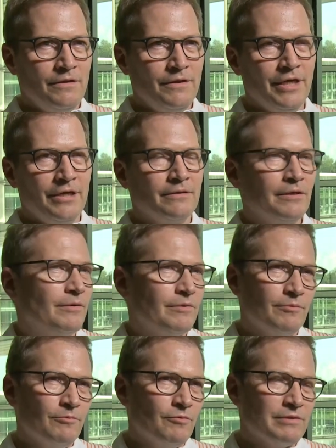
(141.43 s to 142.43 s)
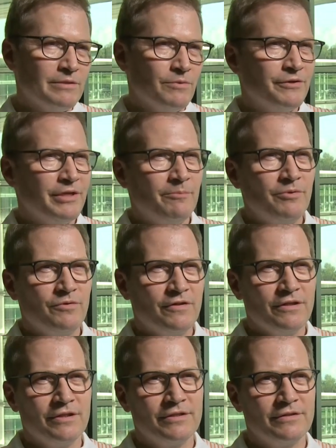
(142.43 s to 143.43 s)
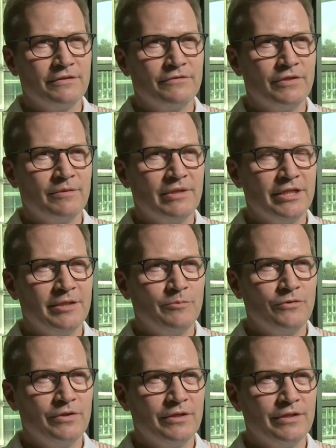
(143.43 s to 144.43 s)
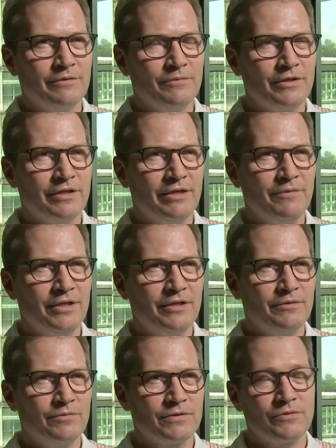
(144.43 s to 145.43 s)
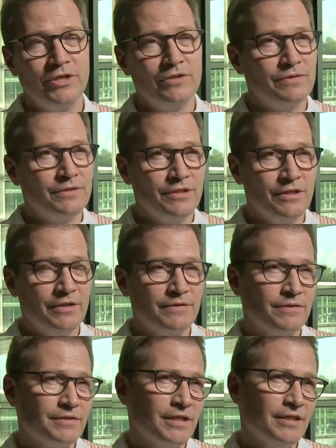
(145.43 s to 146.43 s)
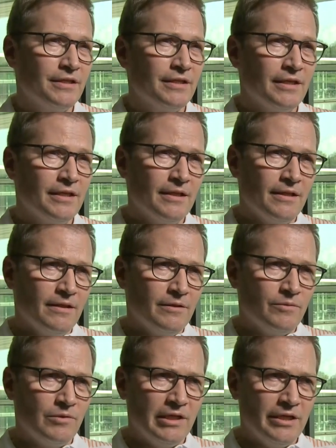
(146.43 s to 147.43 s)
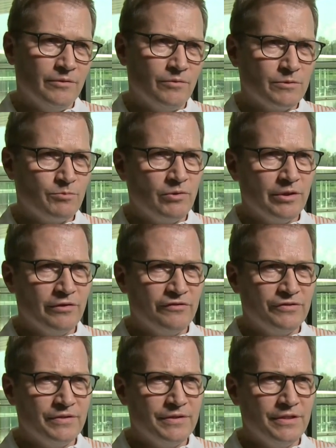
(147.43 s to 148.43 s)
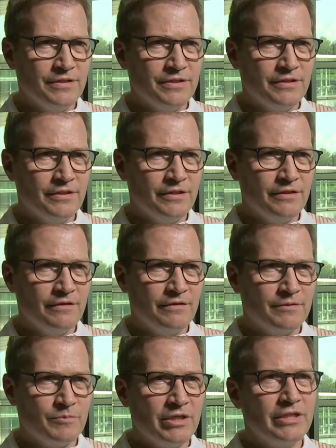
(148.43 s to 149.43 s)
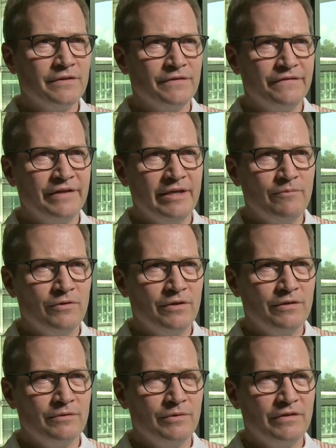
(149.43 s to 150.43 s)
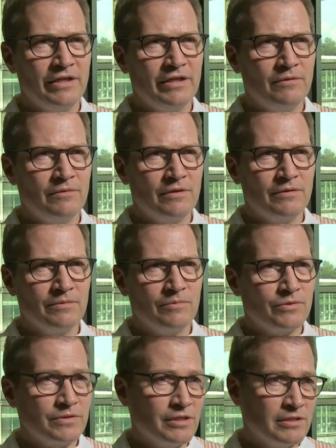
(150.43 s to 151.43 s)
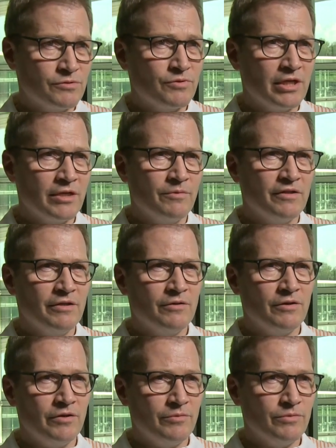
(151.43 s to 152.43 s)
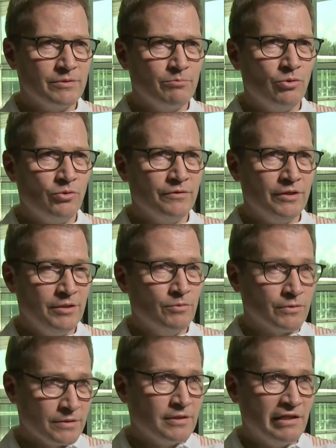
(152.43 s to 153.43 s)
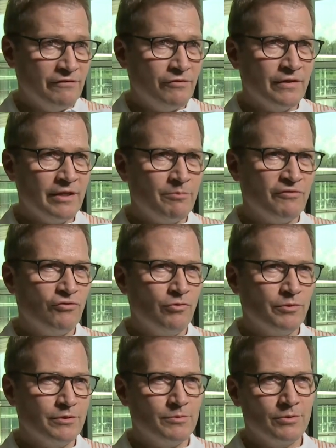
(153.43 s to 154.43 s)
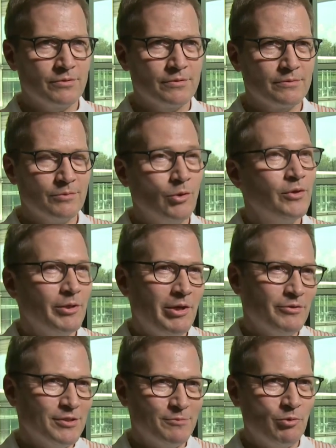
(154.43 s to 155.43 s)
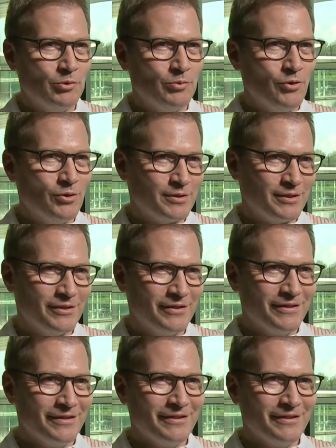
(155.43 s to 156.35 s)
Yeah, no, I'm obviously very happy with the driver lineup we are having. It was great to see, as you said, what Lando was pulling off this season, and especially in the time where Daniel was still struggling with our car. It was important that he was delivering that performance, because we all know how this sport works, and